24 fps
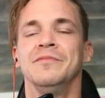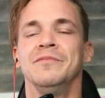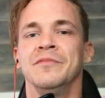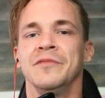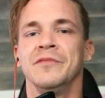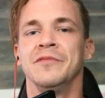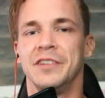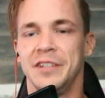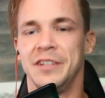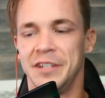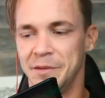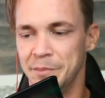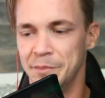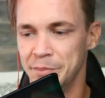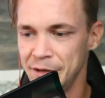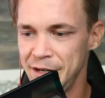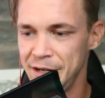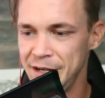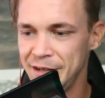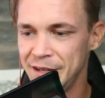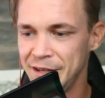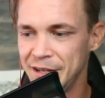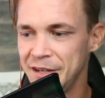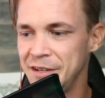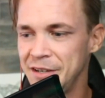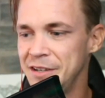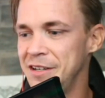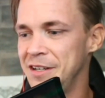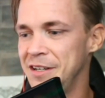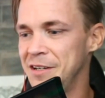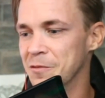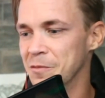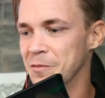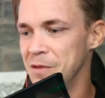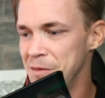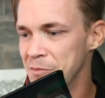You need to breathe. You need
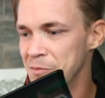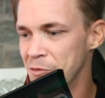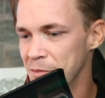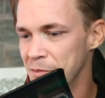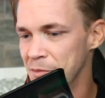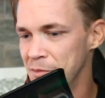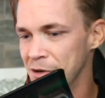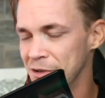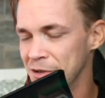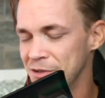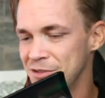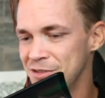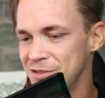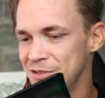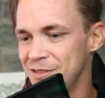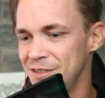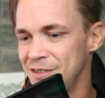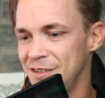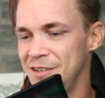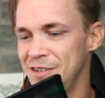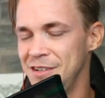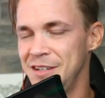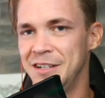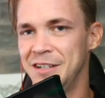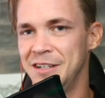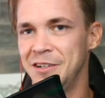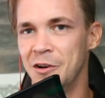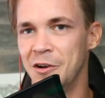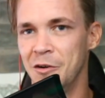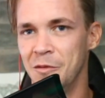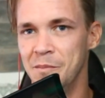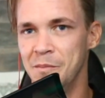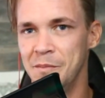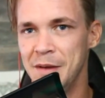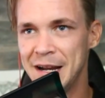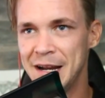to read more books. You need to go
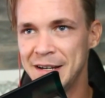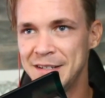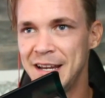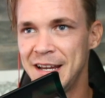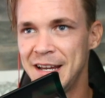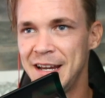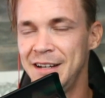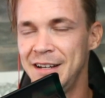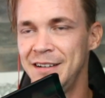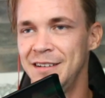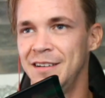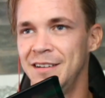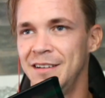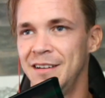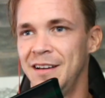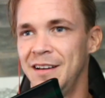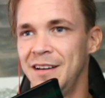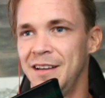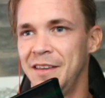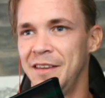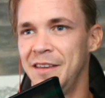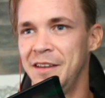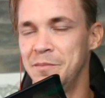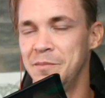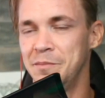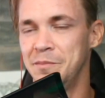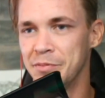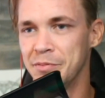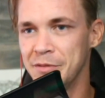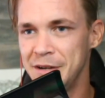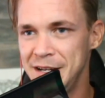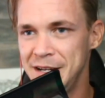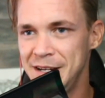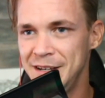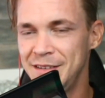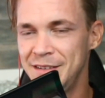meditate and then
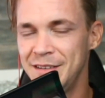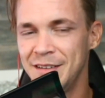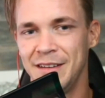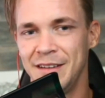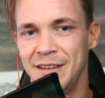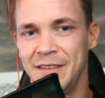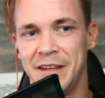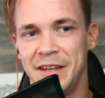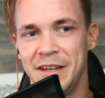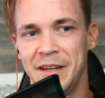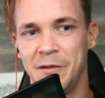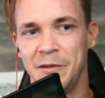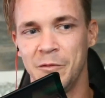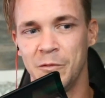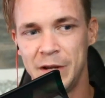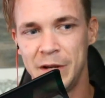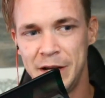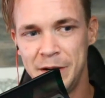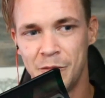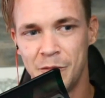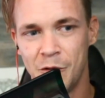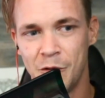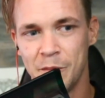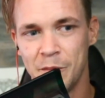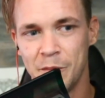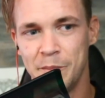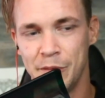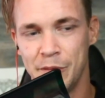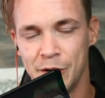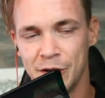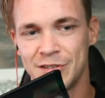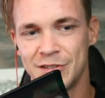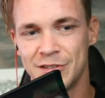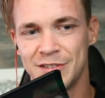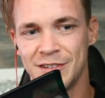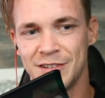breathe and then read more
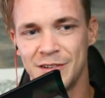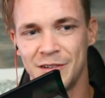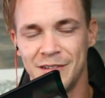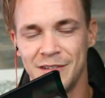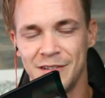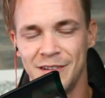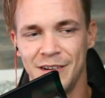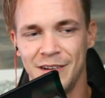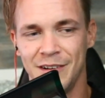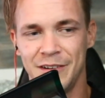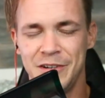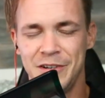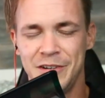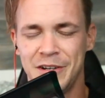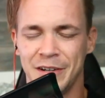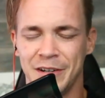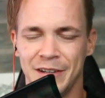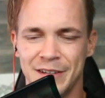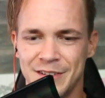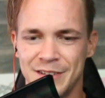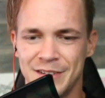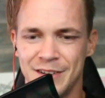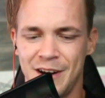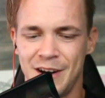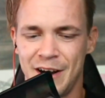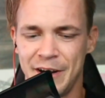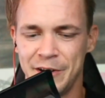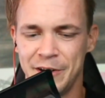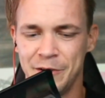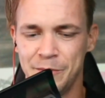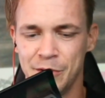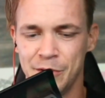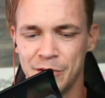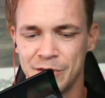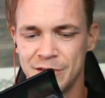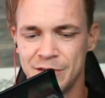books. You can listen to
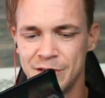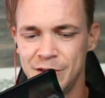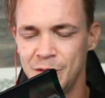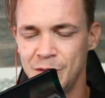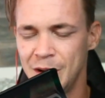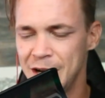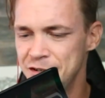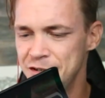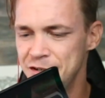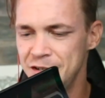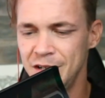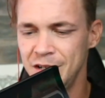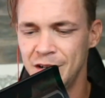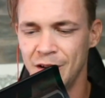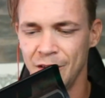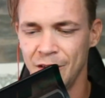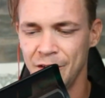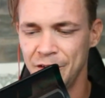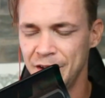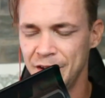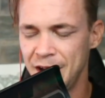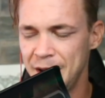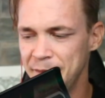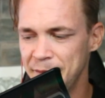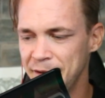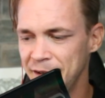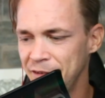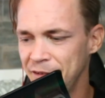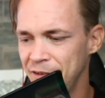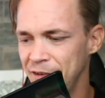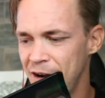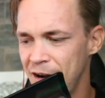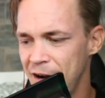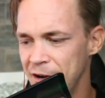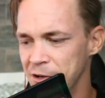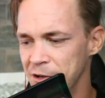audiobooks too. I cheat all the time and listen
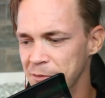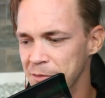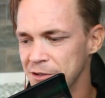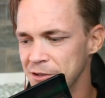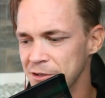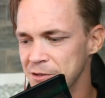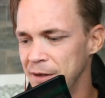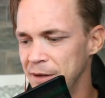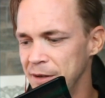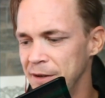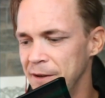to audiobooks. But